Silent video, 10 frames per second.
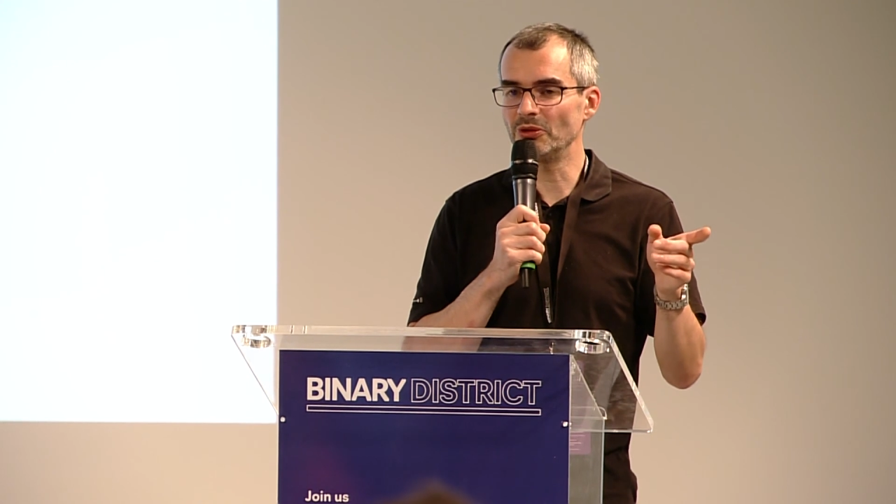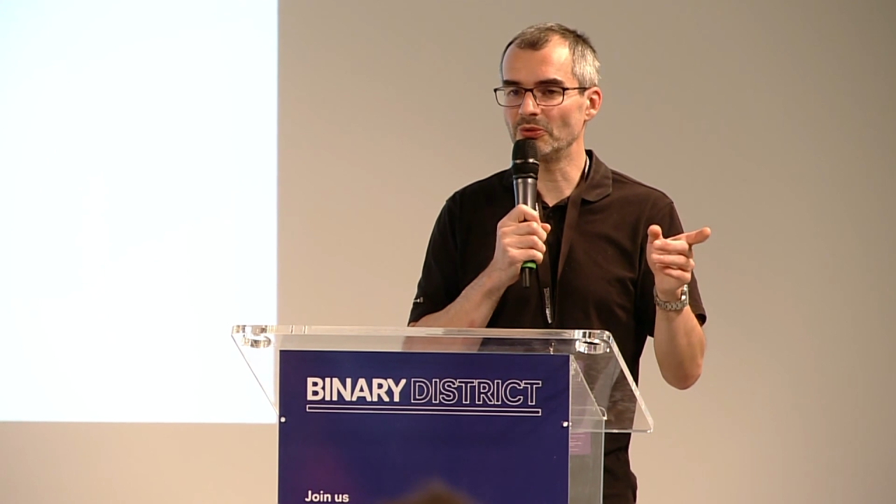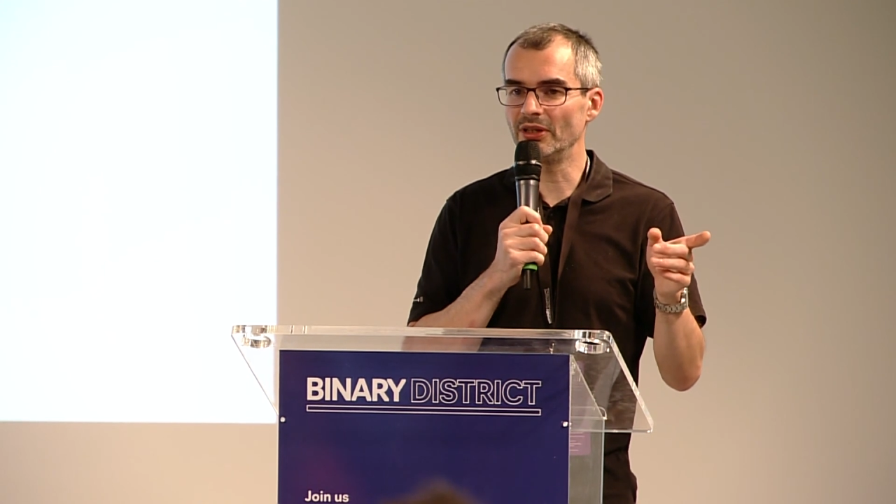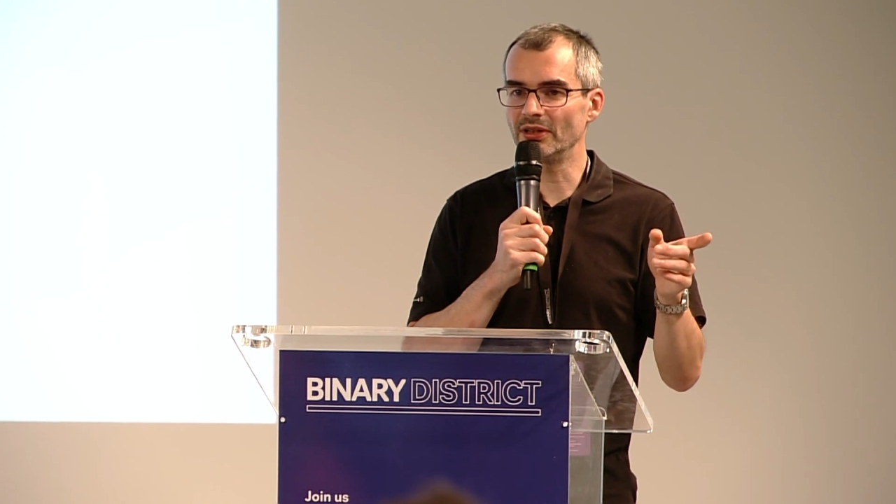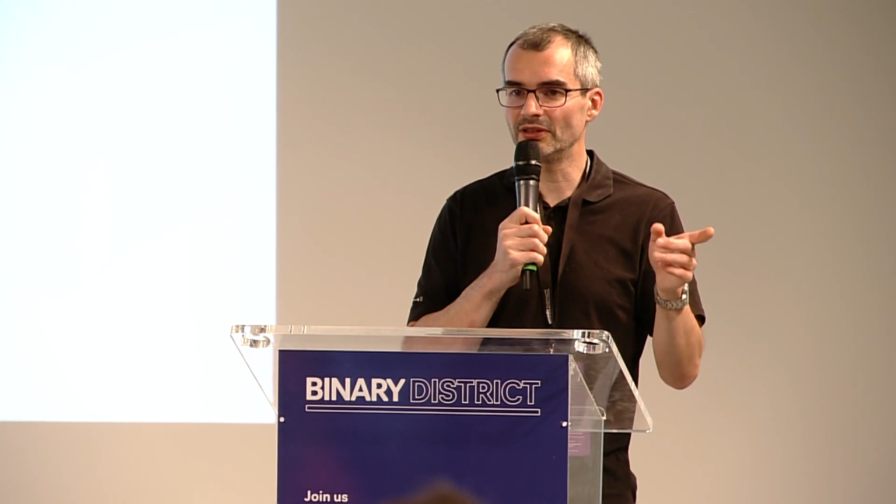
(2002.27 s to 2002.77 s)

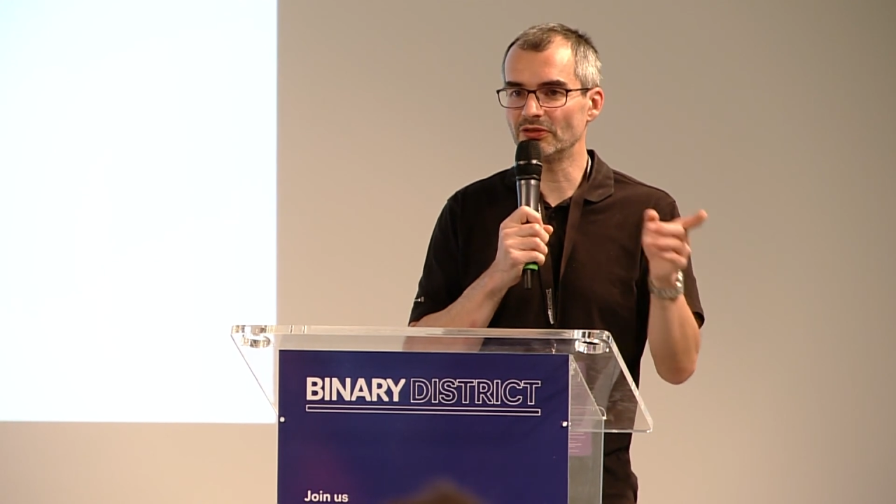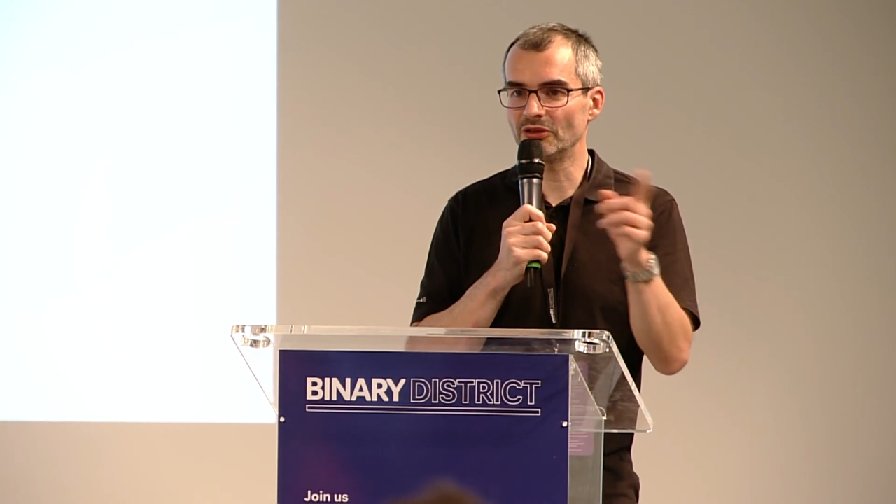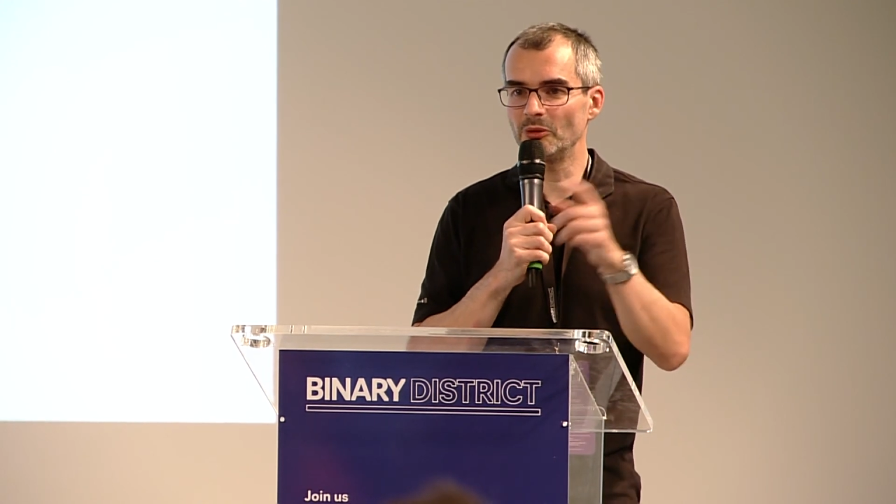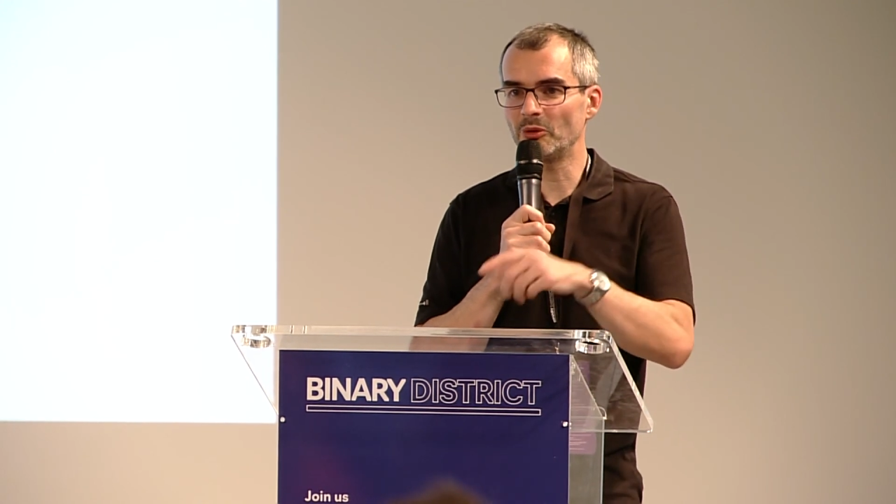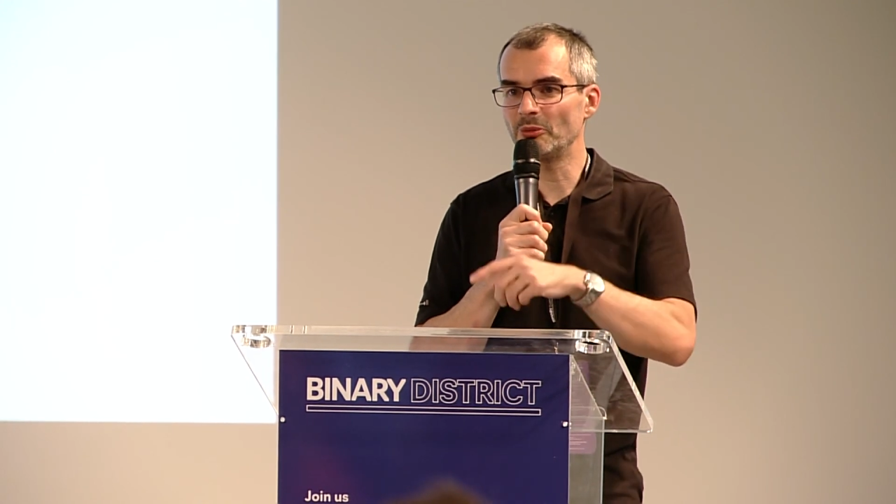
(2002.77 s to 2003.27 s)
been running
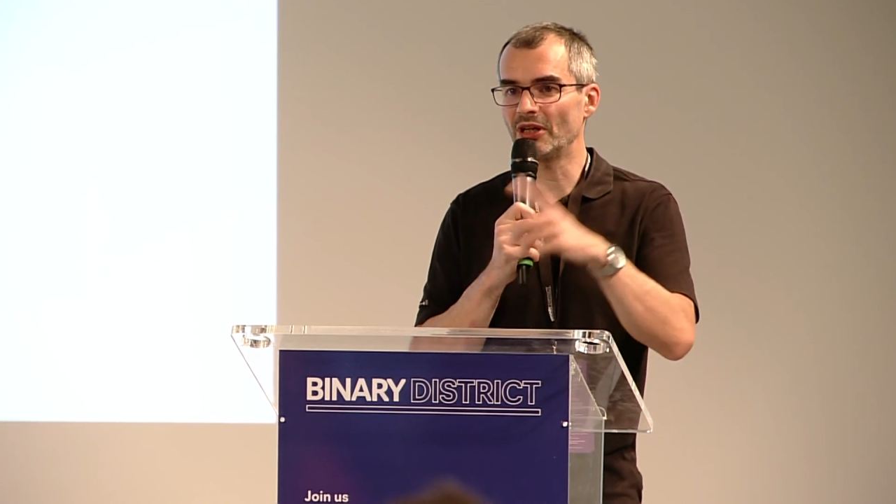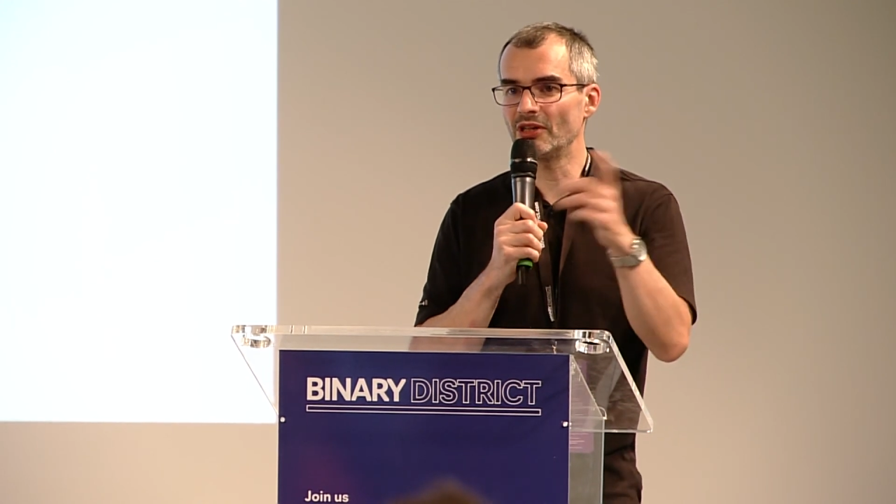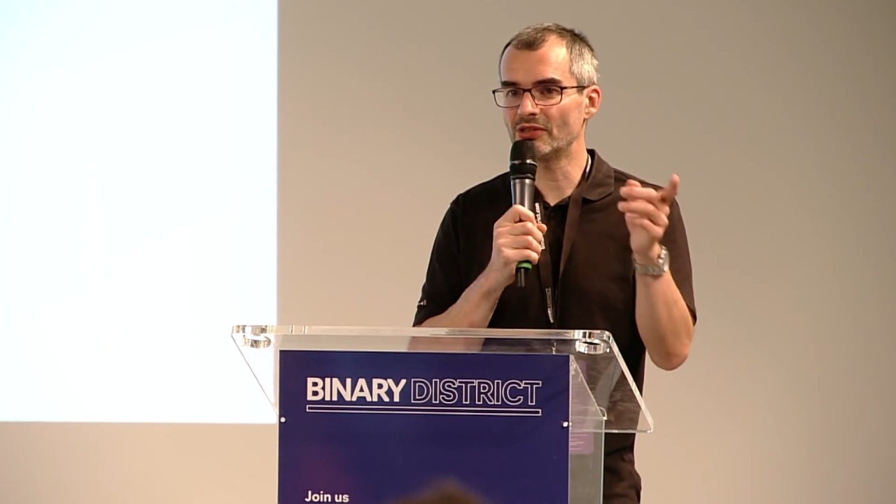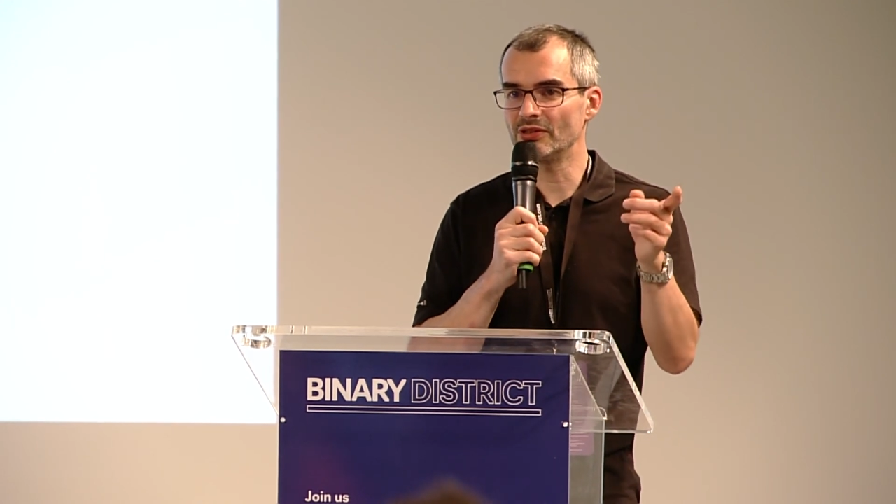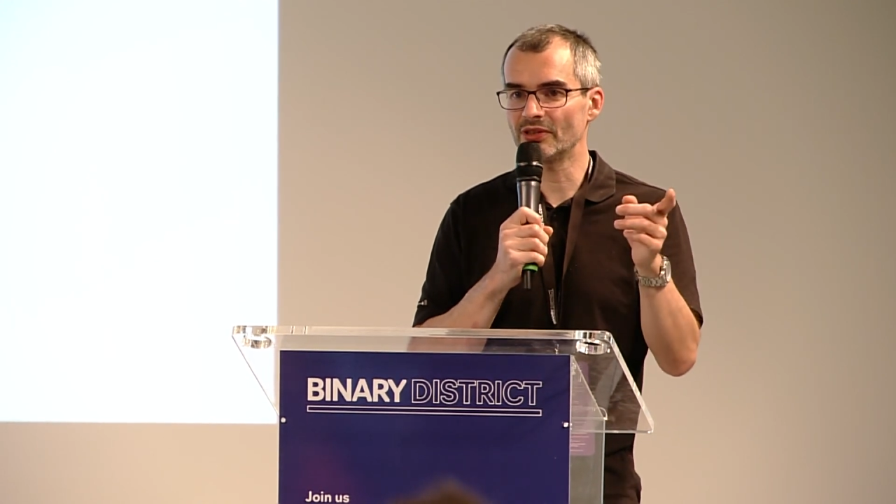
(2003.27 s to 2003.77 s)
different
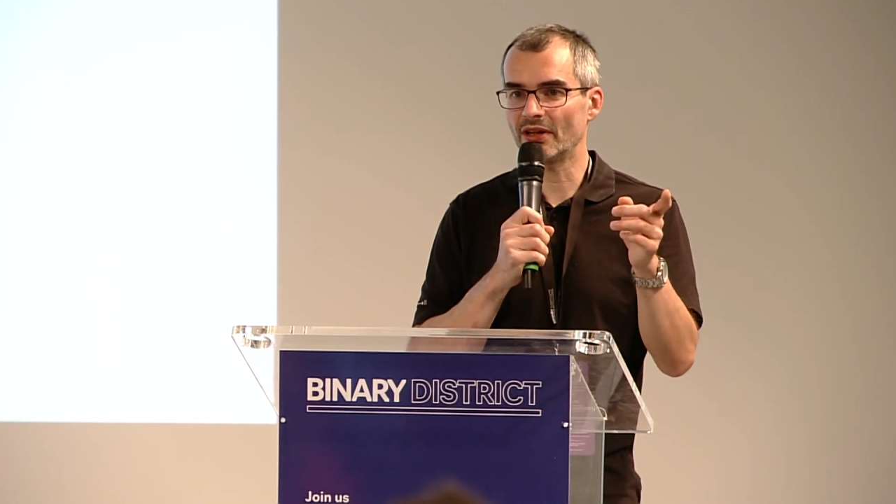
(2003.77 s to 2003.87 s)
implementations,